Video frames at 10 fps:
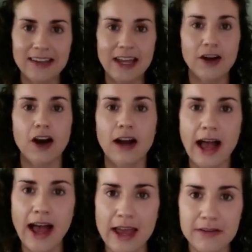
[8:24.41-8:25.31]
in our
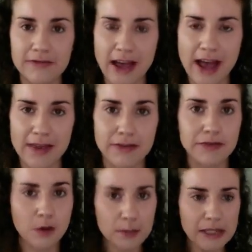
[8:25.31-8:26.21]
HighFive
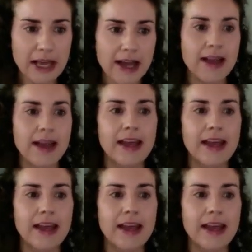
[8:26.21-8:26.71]
formula